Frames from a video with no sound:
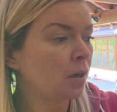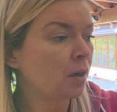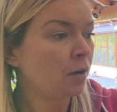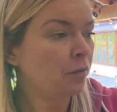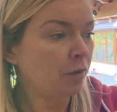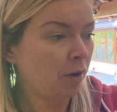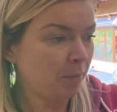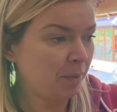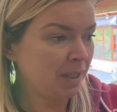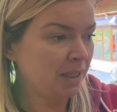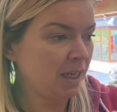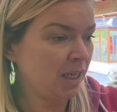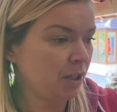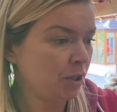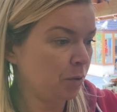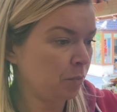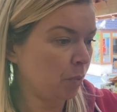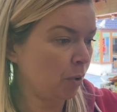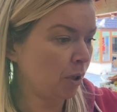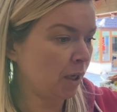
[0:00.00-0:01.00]

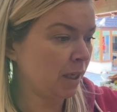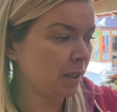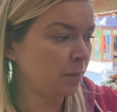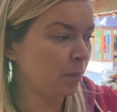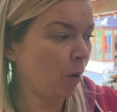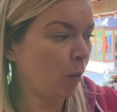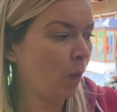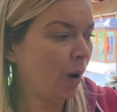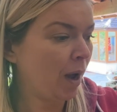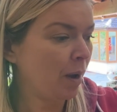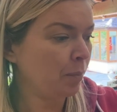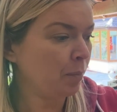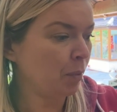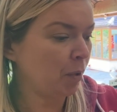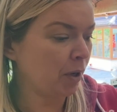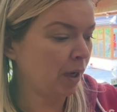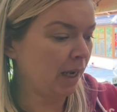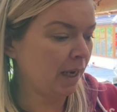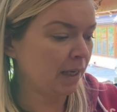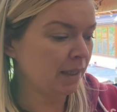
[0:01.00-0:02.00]
fermentation buckets, my wine
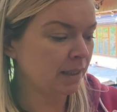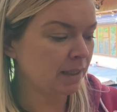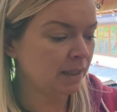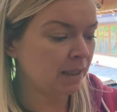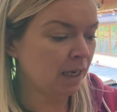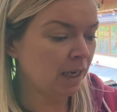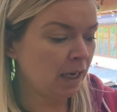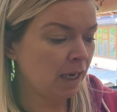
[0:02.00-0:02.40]
buckets.